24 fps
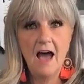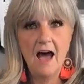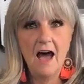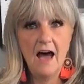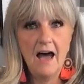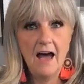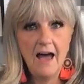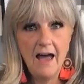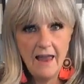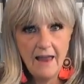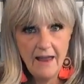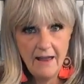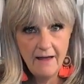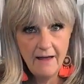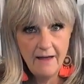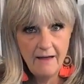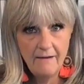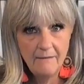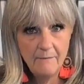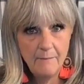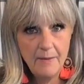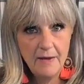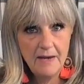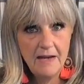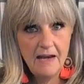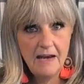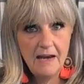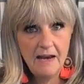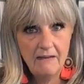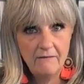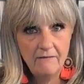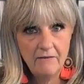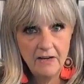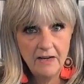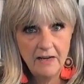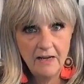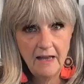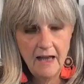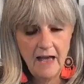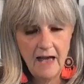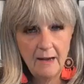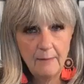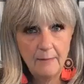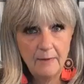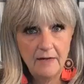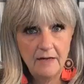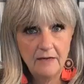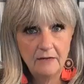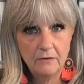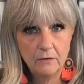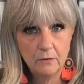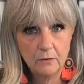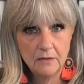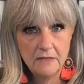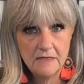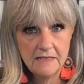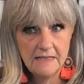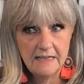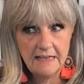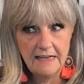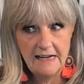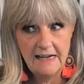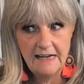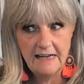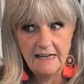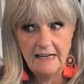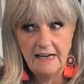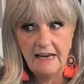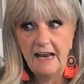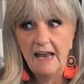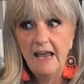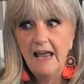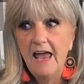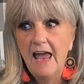I have been loving cabinet doors lately.